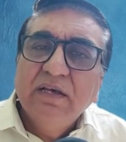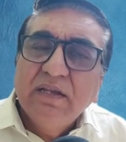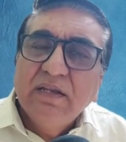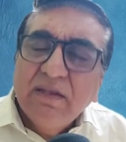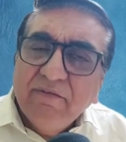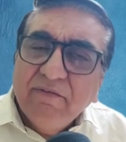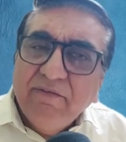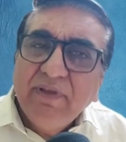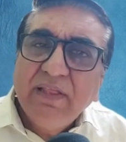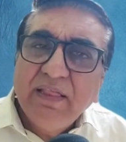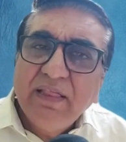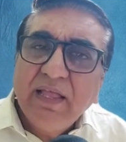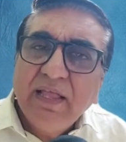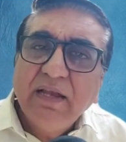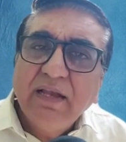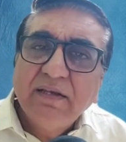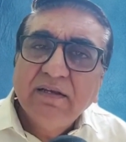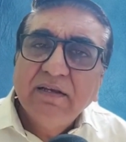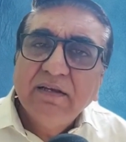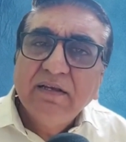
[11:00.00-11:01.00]
reveal
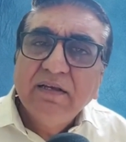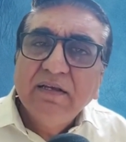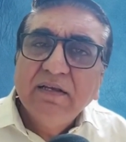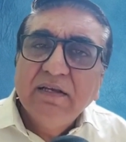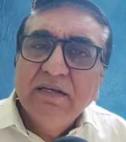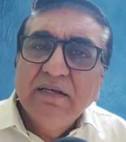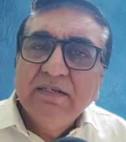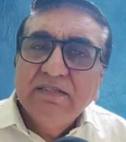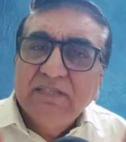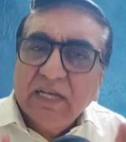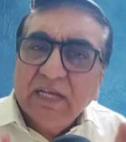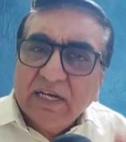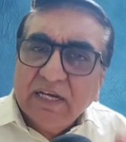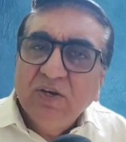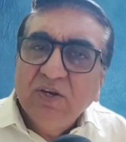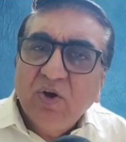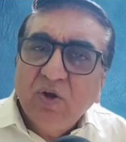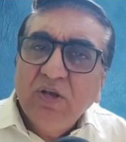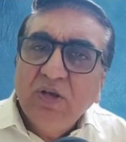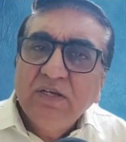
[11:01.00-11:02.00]
that
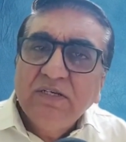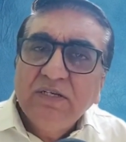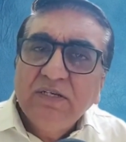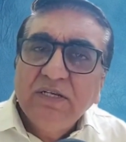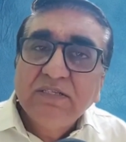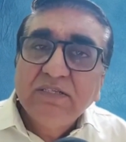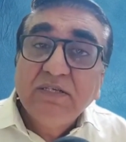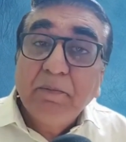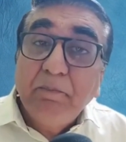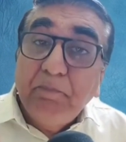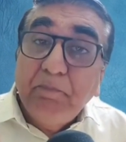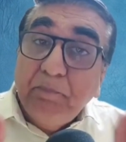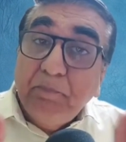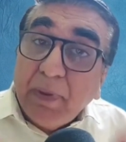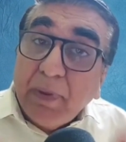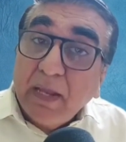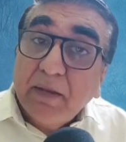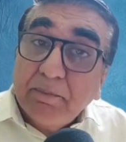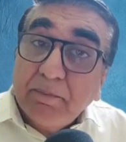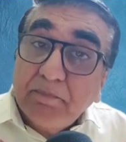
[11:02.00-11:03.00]
technology is a
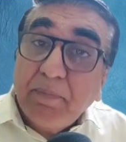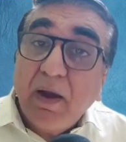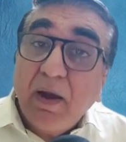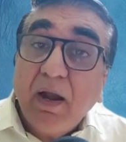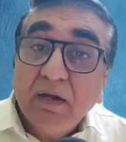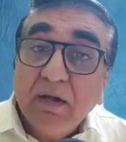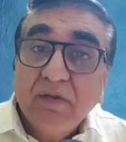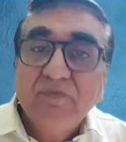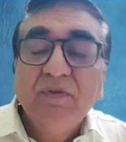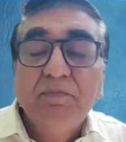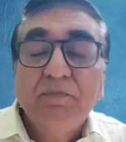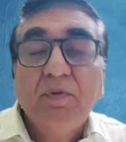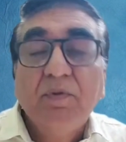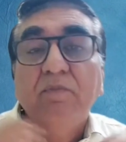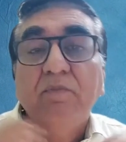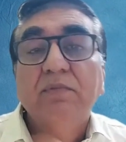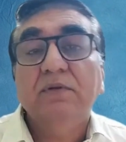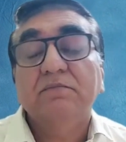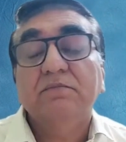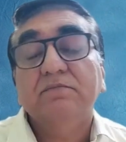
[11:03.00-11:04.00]
big part of the
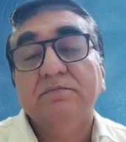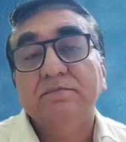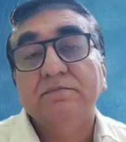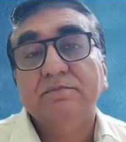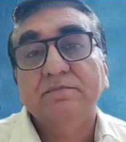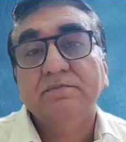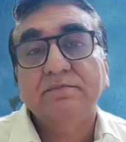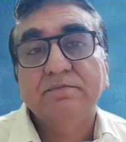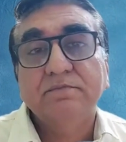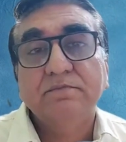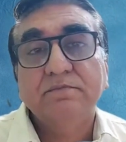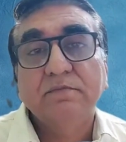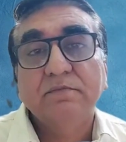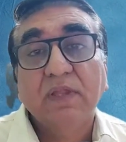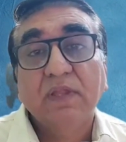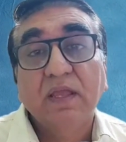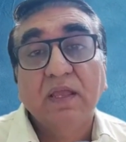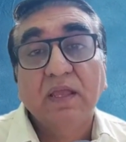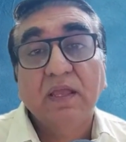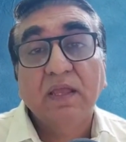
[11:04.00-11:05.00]
problem.
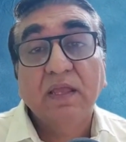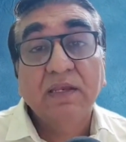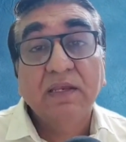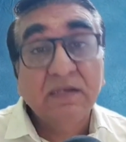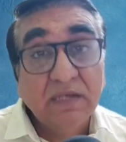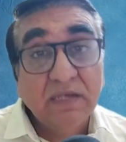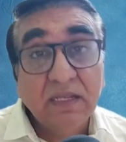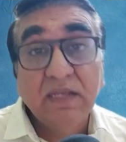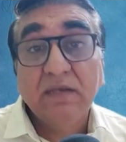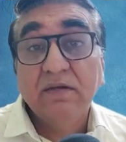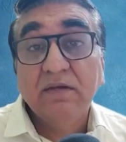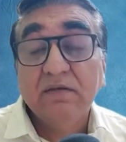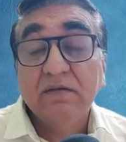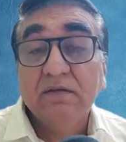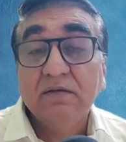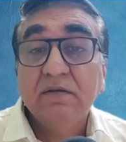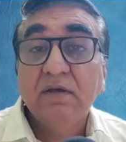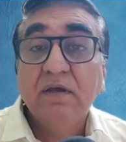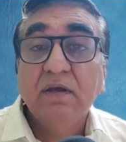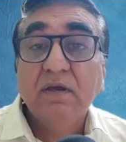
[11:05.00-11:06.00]
Indeed,
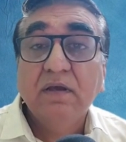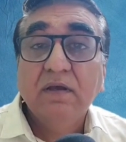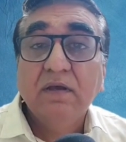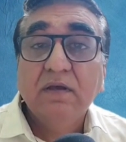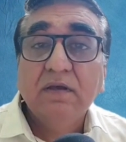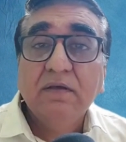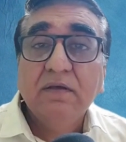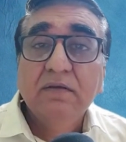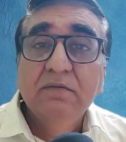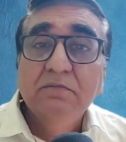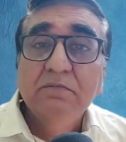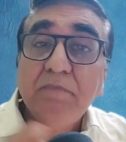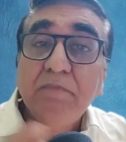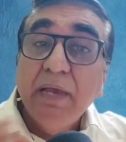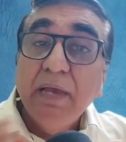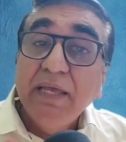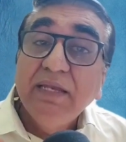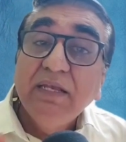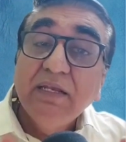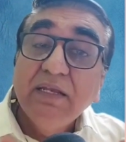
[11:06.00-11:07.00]

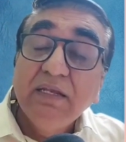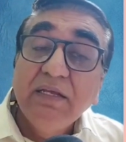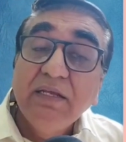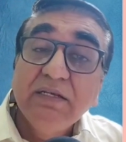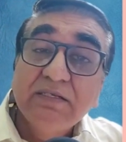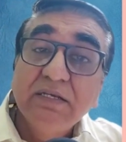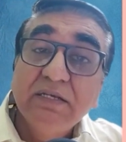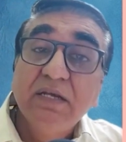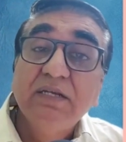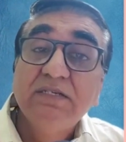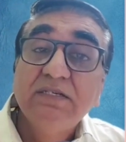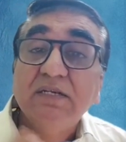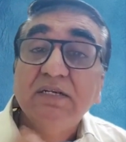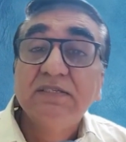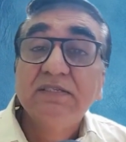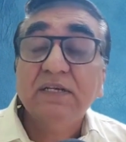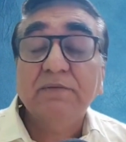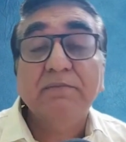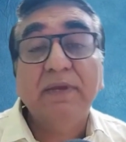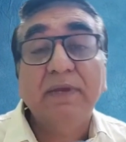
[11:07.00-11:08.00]
many
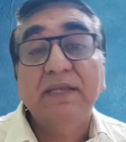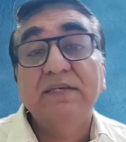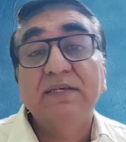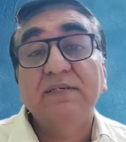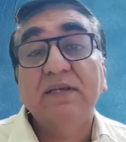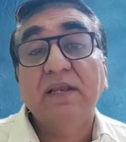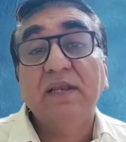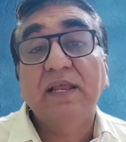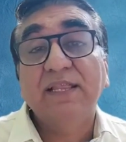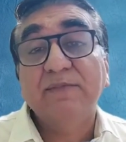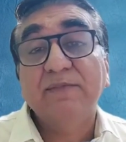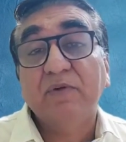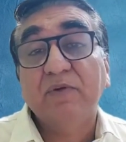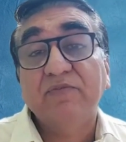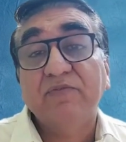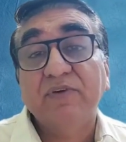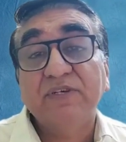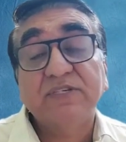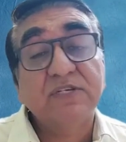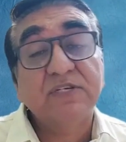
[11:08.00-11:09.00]
researchers and mental health
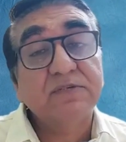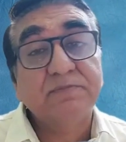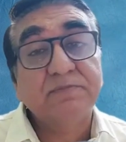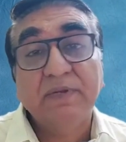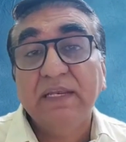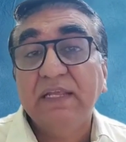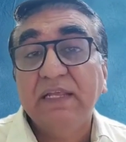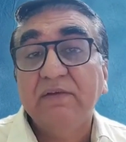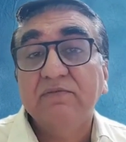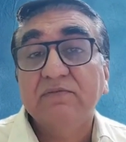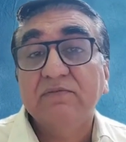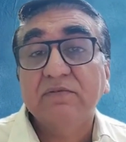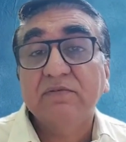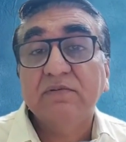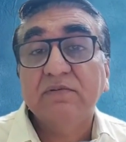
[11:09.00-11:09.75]
professionals believe